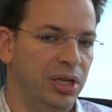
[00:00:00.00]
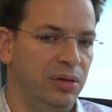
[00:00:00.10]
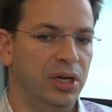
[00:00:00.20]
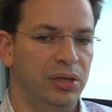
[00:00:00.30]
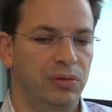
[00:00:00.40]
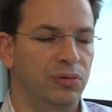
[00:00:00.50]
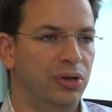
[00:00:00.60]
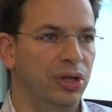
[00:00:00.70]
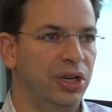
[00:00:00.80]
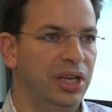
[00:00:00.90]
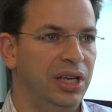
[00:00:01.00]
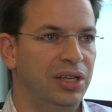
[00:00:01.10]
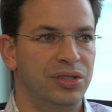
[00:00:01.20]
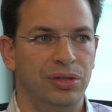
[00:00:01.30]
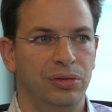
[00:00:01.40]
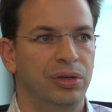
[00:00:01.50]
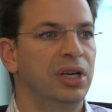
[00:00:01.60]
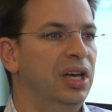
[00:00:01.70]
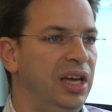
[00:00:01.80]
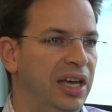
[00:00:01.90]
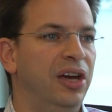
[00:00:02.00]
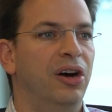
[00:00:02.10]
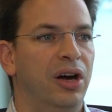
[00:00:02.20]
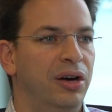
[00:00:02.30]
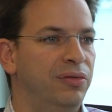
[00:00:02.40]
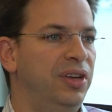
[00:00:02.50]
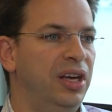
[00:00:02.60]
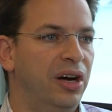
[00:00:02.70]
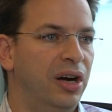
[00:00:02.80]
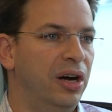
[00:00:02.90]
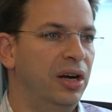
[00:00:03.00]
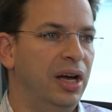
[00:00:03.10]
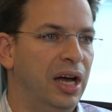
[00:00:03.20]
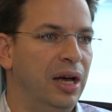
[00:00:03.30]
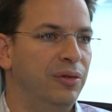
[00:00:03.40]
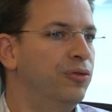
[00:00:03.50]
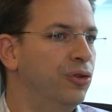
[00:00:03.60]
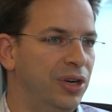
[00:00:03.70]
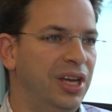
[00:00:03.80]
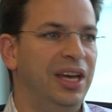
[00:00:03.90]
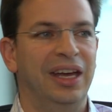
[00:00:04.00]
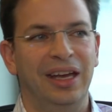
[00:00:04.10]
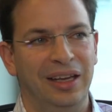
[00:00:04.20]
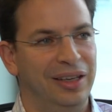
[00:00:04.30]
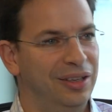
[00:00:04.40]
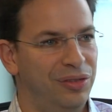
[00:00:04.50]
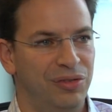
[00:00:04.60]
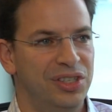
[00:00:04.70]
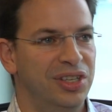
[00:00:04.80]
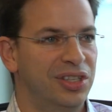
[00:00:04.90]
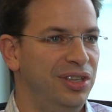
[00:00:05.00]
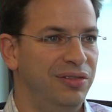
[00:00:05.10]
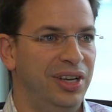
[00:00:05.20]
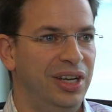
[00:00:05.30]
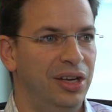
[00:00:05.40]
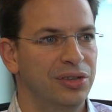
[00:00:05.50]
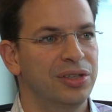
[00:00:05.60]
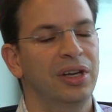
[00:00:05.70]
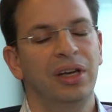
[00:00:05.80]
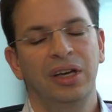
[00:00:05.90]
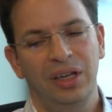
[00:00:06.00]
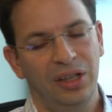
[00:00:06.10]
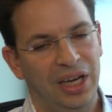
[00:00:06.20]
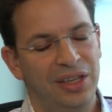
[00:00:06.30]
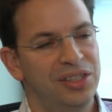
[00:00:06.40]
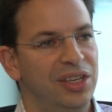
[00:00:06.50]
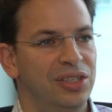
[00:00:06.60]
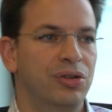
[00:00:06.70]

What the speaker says: And when we're looking into AR, VR, 4K, 360 videos, latency is